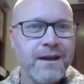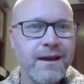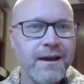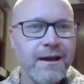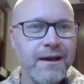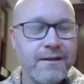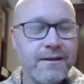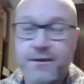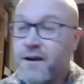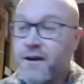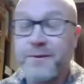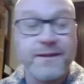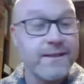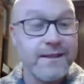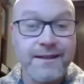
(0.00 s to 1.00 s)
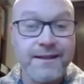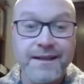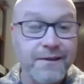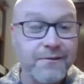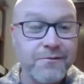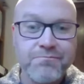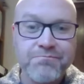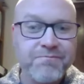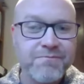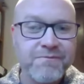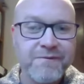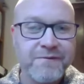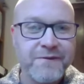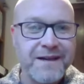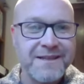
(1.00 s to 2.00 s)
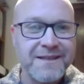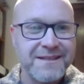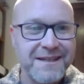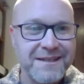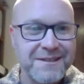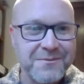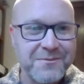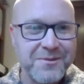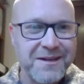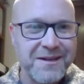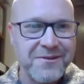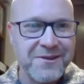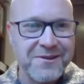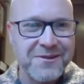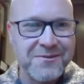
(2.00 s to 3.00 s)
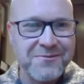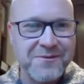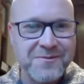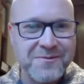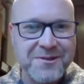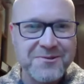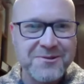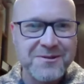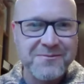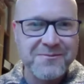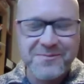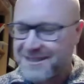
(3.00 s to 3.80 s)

Uh, it's I've been sitting here fascinated by everything that we've been talking,